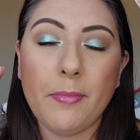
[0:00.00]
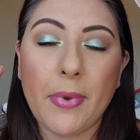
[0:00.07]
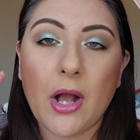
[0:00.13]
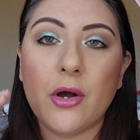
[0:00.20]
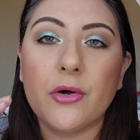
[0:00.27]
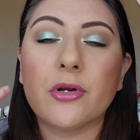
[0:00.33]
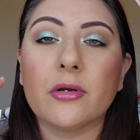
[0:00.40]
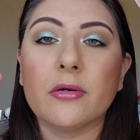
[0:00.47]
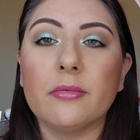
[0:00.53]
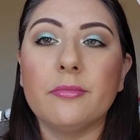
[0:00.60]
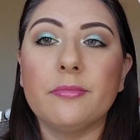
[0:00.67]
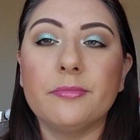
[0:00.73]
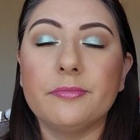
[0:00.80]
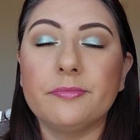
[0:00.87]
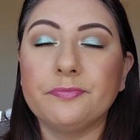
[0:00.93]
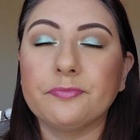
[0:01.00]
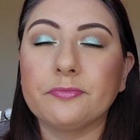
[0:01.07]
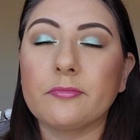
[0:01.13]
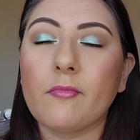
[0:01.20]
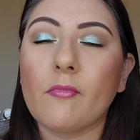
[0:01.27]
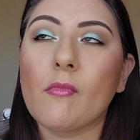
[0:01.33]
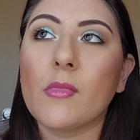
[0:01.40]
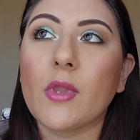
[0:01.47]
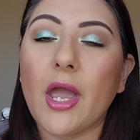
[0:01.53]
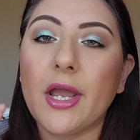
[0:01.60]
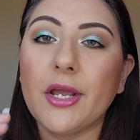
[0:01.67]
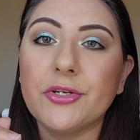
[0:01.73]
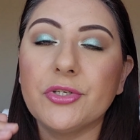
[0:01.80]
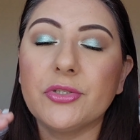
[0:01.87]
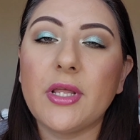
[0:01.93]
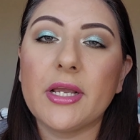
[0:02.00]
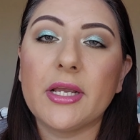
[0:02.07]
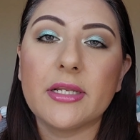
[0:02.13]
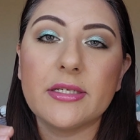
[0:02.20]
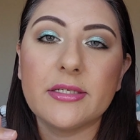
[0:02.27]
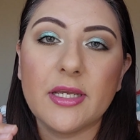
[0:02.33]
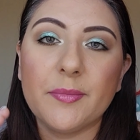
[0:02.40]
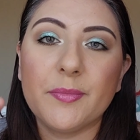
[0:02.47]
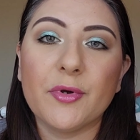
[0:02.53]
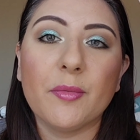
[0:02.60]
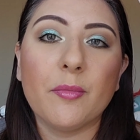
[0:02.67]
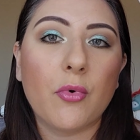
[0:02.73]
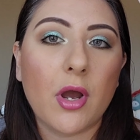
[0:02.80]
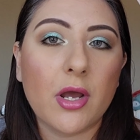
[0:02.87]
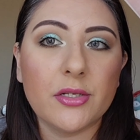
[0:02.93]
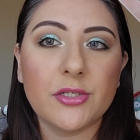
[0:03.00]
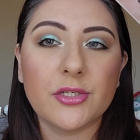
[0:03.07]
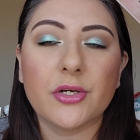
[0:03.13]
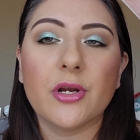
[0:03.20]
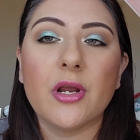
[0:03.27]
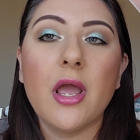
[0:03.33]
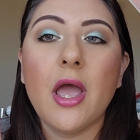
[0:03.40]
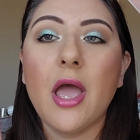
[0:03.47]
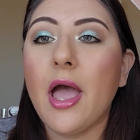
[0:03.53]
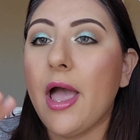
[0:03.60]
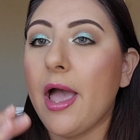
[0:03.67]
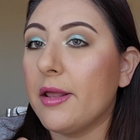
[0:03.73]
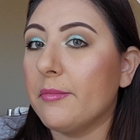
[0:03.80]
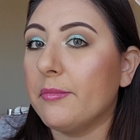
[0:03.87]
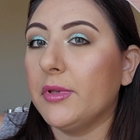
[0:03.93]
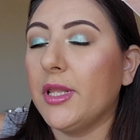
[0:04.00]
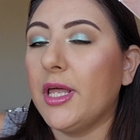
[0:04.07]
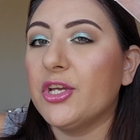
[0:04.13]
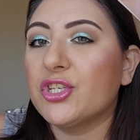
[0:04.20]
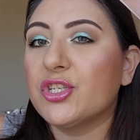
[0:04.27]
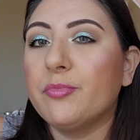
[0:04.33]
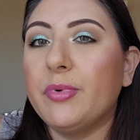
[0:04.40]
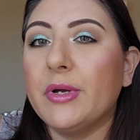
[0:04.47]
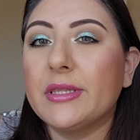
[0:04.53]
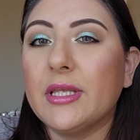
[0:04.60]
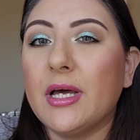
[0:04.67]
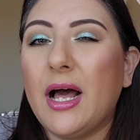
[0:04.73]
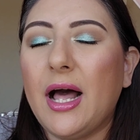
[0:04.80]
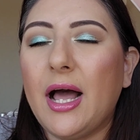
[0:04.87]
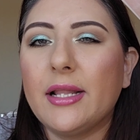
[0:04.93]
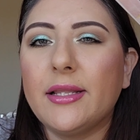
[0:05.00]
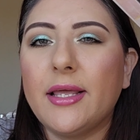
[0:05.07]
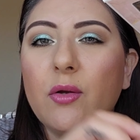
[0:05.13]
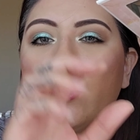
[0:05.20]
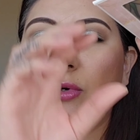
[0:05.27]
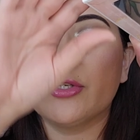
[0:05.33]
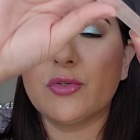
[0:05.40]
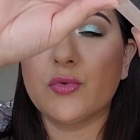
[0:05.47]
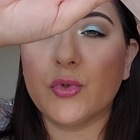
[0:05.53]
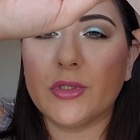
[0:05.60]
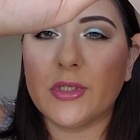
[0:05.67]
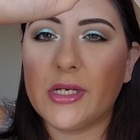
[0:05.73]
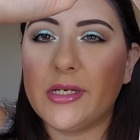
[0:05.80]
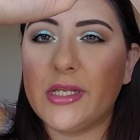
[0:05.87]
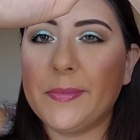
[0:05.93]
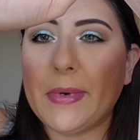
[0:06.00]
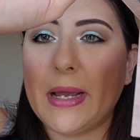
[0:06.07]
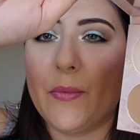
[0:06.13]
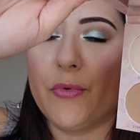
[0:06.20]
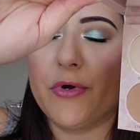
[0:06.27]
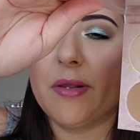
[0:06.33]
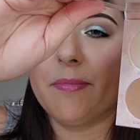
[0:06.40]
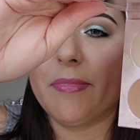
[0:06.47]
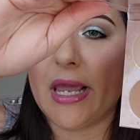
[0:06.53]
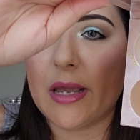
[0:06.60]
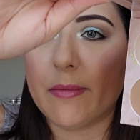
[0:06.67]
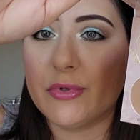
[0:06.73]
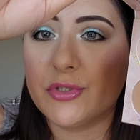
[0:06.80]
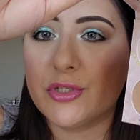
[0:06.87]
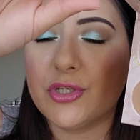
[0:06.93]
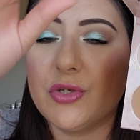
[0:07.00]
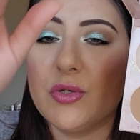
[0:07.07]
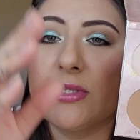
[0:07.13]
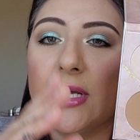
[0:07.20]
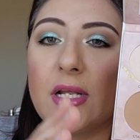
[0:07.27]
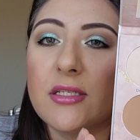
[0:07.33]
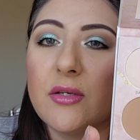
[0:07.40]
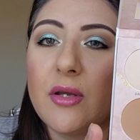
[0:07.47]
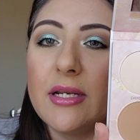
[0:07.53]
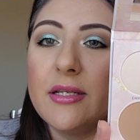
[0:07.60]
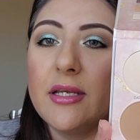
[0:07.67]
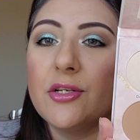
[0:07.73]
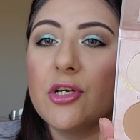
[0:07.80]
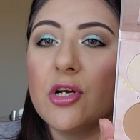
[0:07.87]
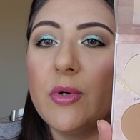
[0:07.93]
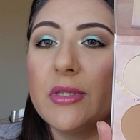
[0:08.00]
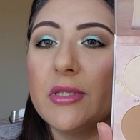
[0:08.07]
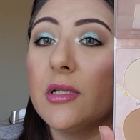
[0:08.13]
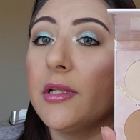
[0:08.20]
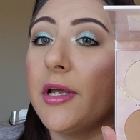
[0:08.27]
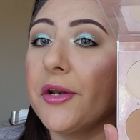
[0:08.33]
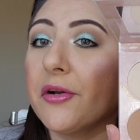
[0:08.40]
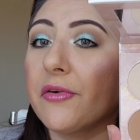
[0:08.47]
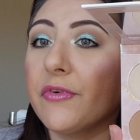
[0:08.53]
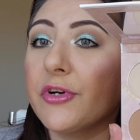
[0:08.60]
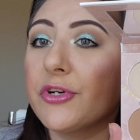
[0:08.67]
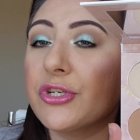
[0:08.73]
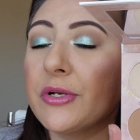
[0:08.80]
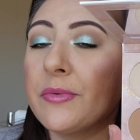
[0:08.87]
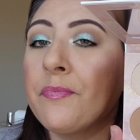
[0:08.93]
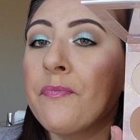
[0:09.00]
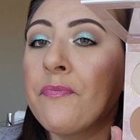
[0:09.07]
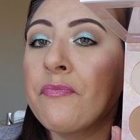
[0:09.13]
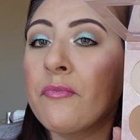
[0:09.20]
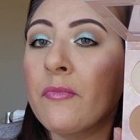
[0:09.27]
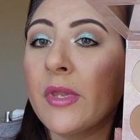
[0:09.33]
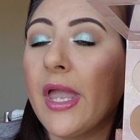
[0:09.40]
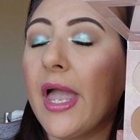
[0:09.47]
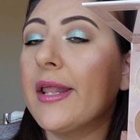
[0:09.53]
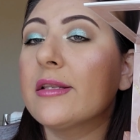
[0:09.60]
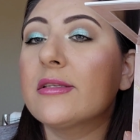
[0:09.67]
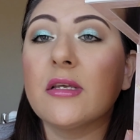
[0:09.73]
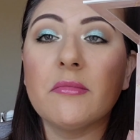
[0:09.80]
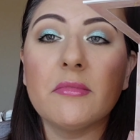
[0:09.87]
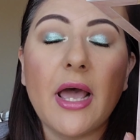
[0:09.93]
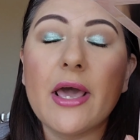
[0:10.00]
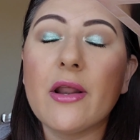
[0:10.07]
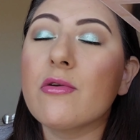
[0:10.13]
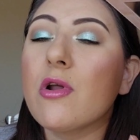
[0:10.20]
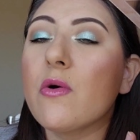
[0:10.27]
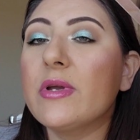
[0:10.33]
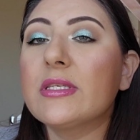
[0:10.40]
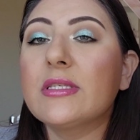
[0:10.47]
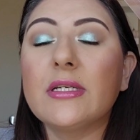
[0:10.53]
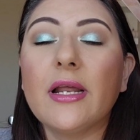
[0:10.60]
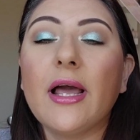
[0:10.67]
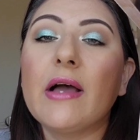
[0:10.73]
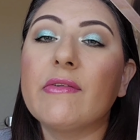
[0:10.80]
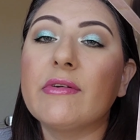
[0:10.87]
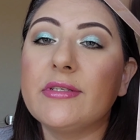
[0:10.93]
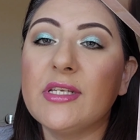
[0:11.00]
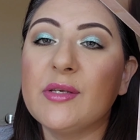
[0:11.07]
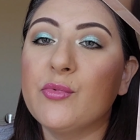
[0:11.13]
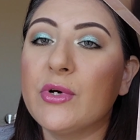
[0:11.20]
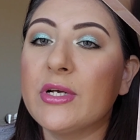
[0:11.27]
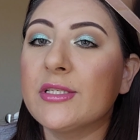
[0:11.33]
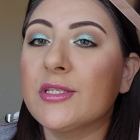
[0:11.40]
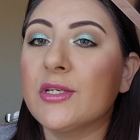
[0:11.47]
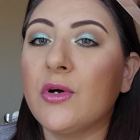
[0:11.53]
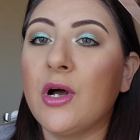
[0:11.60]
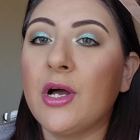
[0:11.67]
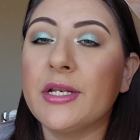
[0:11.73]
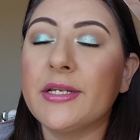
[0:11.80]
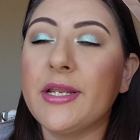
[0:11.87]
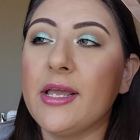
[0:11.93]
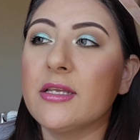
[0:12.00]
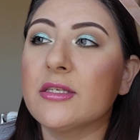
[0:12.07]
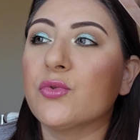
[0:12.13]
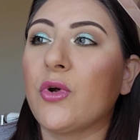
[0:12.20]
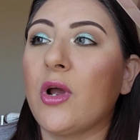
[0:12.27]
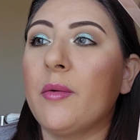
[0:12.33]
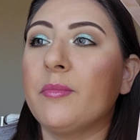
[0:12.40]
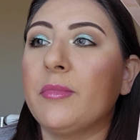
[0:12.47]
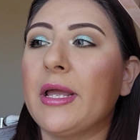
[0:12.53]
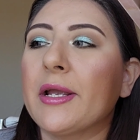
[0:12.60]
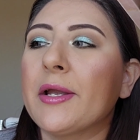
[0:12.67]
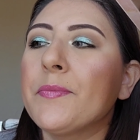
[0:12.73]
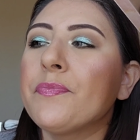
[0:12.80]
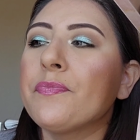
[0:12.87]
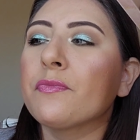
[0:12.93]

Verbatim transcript: powder. I do like a deeper bronzer and blush, but the highlight was really deep. I wouldn't be able to use that, so I did go with a lighter version. And some, I don't always need to have a deep one, so on days where I'm like,